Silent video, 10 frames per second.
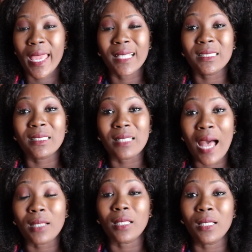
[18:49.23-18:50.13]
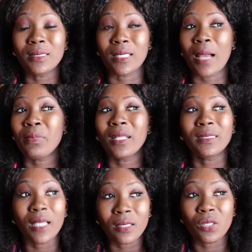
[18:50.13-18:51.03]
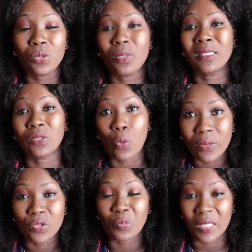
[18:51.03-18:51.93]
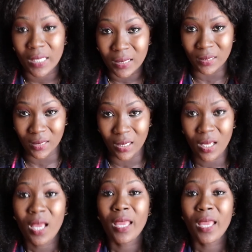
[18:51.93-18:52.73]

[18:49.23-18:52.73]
It's not easy. I'm not telling you it's going to be easy.